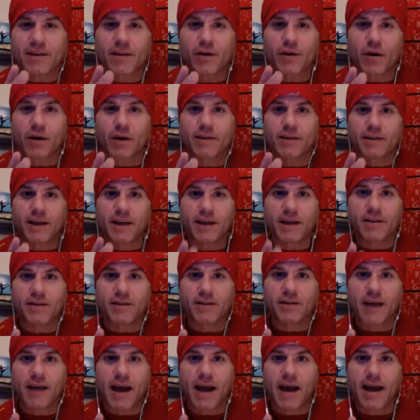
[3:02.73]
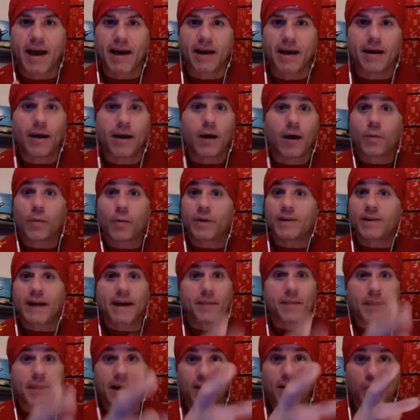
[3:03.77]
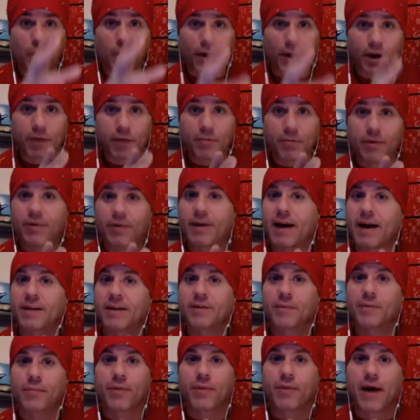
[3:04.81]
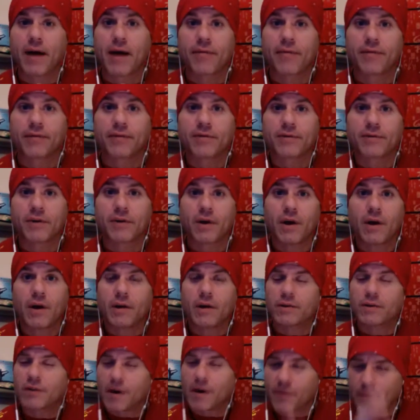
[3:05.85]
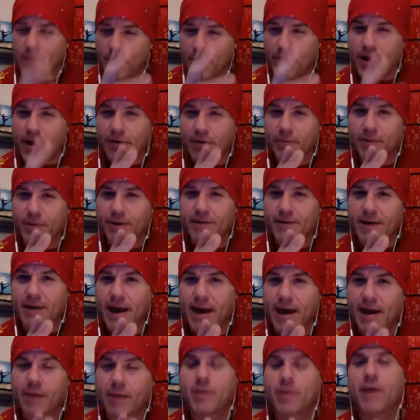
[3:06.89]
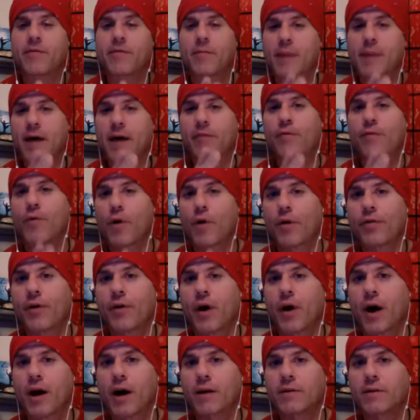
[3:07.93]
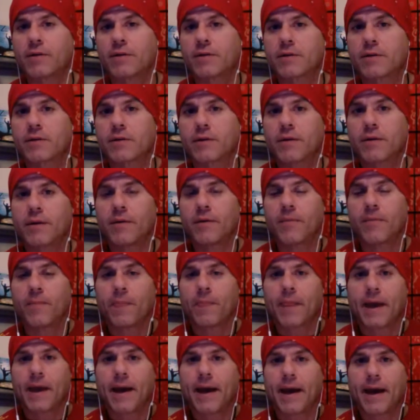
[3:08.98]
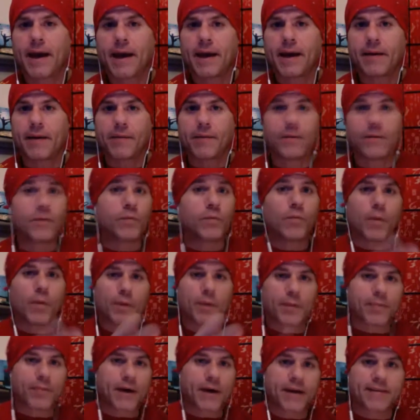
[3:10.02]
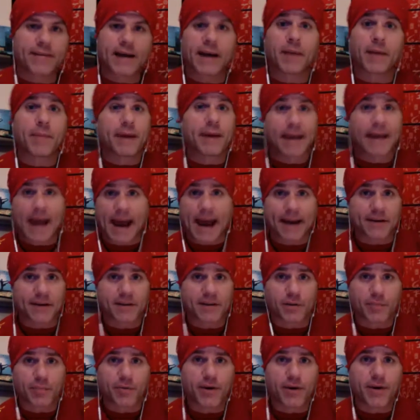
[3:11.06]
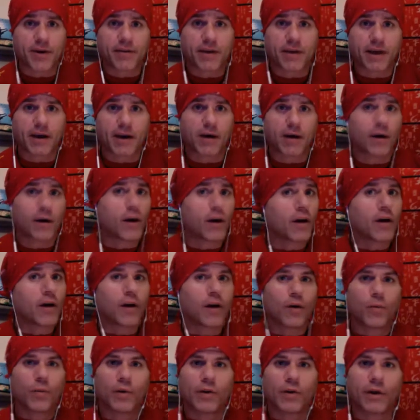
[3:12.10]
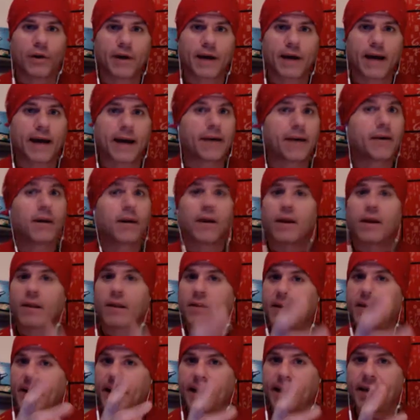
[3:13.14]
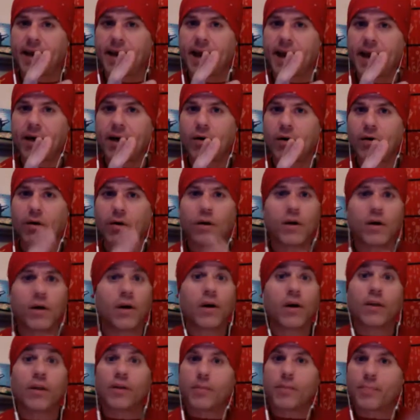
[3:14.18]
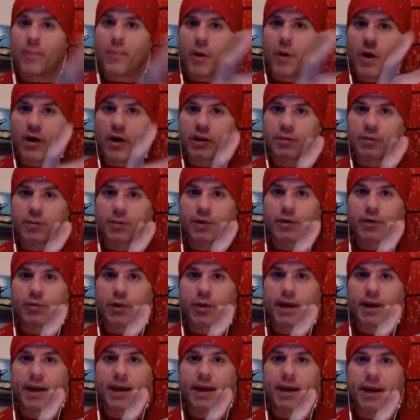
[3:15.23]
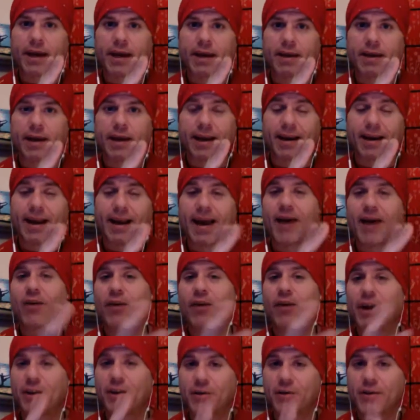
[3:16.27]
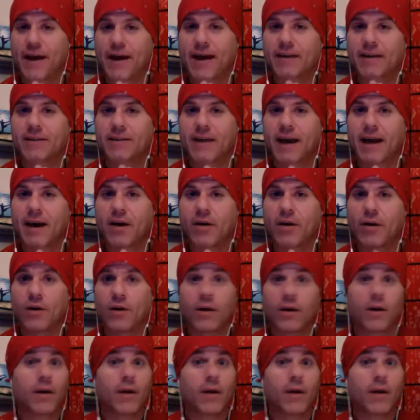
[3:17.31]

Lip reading: thoughts each day. We take about 23,000 breaths. So every breath we take, we have about 4 thoughts. And when we break down the mechanics of breathing, we look at the inhale, the pause between the inhale and your exhale,